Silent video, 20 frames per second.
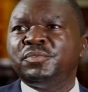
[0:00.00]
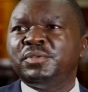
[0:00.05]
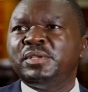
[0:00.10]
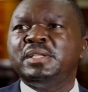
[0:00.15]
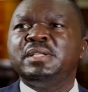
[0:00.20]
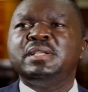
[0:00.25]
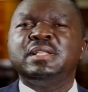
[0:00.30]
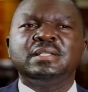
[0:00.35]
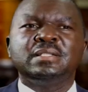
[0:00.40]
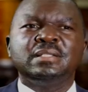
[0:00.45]

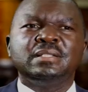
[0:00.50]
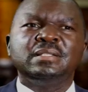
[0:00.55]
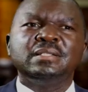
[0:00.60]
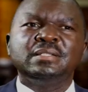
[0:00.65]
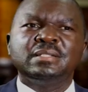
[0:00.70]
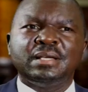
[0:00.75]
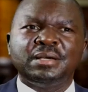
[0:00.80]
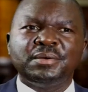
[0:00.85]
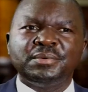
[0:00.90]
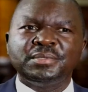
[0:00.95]
leaders in
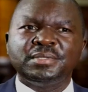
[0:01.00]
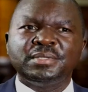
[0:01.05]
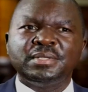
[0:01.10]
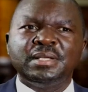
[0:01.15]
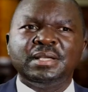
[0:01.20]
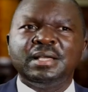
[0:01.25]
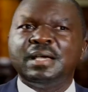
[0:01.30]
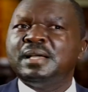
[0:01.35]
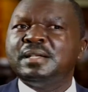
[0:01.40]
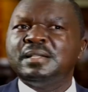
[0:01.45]
this house
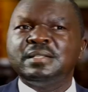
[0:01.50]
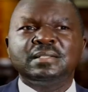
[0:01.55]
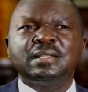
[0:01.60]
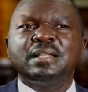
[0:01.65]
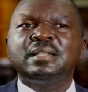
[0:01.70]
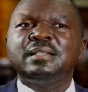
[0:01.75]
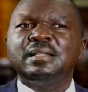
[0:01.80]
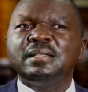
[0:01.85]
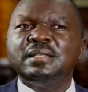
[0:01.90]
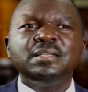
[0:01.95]

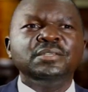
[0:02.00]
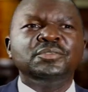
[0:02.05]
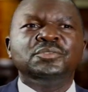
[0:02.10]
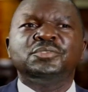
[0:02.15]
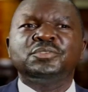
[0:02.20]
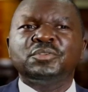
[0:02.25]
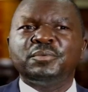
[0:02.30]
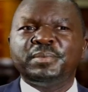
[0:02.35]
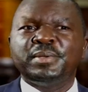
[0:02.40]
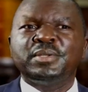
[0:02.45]
understand
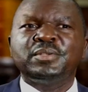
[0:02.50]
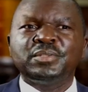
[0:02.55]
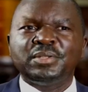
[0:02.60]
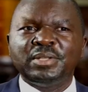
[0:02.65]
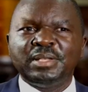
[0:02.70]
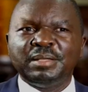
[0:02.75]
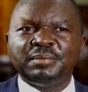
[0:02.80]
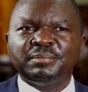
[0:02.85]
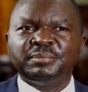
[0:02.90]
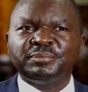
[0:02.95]
issues of
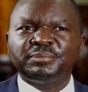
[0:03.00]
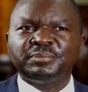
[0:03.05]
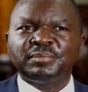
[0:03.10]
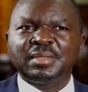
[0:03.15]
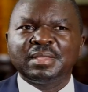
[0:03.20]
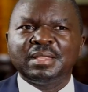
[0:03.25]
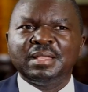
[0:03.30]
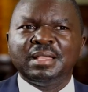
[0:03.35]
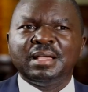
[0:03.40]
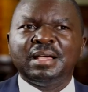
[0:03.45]
petroleum
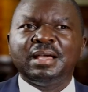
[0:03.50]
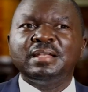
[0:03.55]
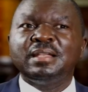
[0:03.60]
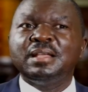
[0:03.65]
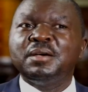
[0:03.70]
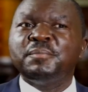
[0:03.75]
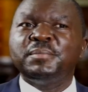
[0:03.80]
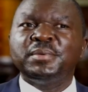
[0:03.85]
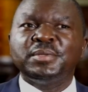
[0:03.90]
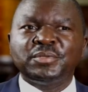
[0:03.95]
and
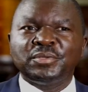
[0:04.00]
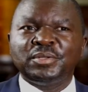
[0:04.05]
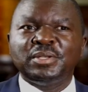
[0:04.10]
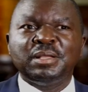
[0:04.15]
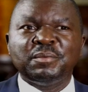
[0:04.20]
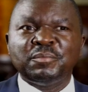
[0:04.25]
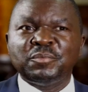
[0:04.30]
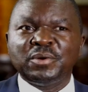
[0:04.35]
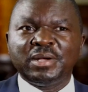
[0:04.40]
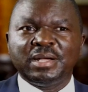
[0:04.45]
how
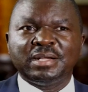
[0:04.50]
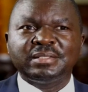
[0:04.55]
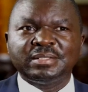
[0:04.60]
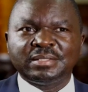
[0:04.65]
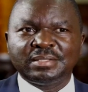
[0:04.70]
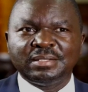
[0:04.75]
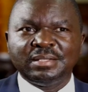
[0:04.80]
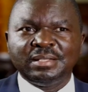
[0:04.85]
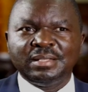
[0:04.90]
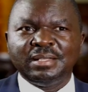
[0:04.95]
petroleum
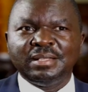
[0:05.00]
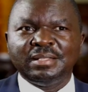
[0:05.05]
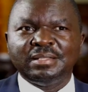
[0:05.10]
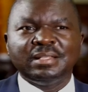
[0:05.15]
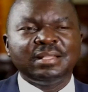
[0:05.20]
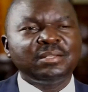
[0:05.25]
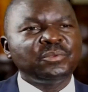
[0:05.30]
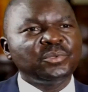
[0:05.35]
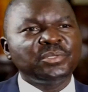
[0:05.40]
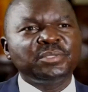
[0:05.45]
works.
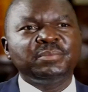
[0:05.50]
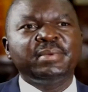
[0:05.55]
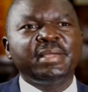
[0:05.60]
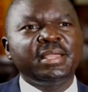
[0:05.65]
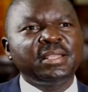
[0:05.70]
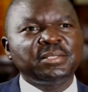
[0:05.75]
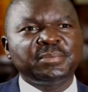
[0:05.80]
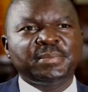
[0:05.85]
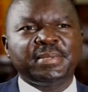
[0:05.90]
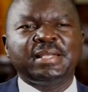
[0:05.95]
That was
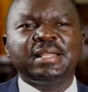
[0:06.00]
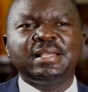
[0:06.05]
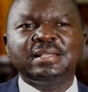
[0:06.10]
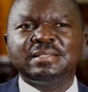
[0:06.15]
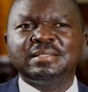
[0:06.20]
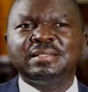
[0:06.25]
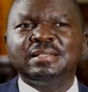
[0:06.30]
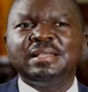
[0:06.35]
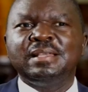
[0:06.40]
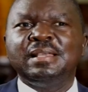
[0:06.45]
my
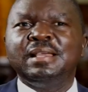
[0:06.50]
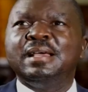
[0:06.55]
expertise.